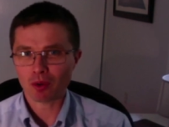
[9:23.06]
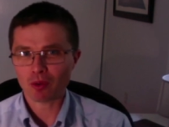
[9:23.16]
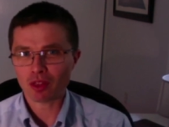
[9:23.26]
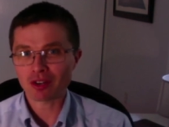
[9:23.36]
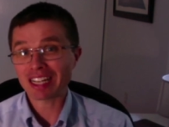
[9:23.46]

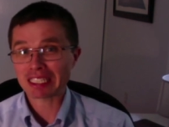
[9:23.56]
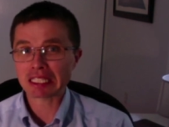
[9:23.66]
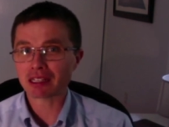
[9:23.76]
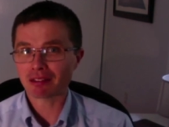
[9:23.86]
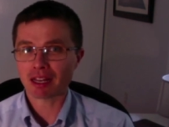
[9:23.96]
Whether
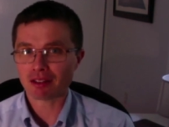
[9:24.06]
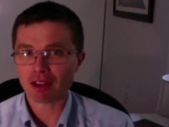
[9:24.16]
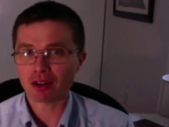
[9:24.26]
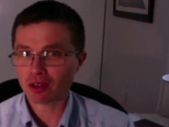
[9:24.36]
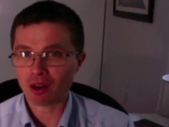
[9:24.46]
Nicaea liked
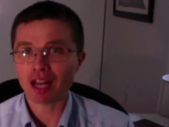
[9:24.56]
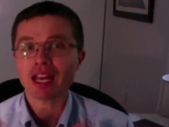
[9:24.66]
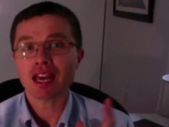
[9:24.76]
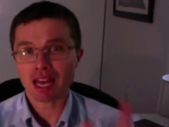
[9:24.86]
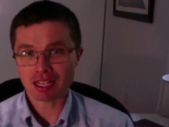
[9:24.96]
that or not,
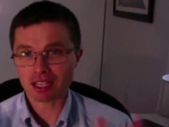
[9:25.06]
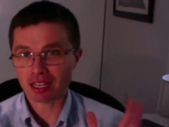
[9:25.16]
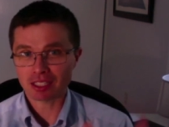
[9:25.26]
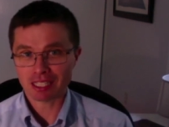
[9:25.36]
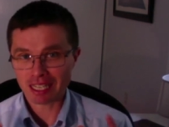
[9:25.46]

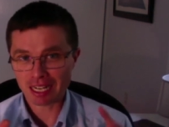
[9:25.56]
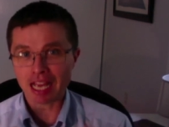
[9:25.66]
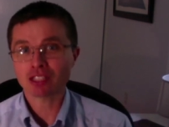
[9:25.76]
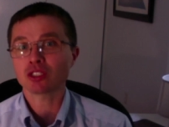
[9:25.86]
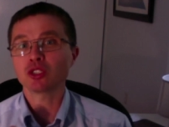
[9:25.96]
Antigonus again
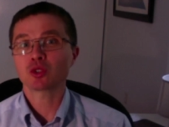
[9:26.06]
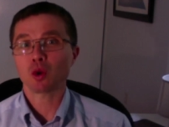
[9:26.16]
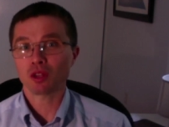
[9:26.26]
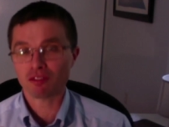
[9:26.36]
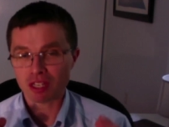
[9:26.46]
has
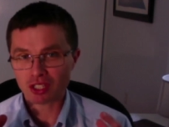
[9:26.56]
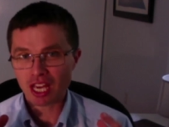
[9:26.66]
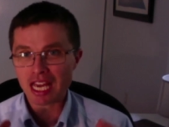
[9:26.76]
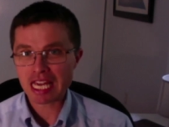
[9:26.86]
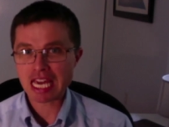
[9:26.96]
control of
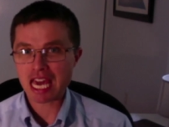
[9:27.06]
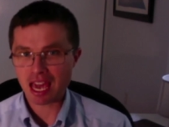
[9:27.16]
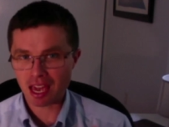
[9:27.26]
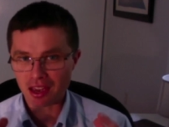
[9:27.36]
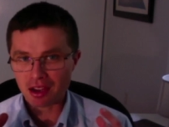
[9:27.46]
this
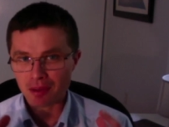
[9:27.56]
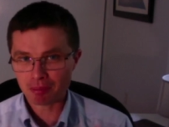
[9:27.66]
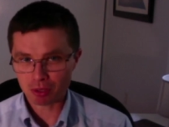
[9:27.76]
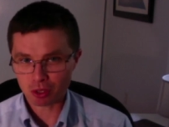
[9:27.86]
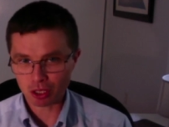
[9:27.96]
key
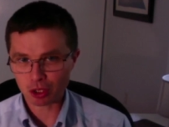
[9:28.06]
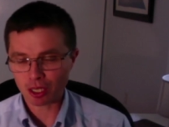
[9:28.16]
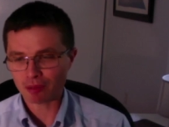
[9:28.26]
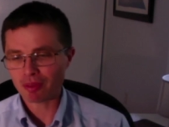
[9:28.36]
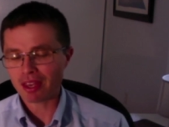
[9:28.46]
position.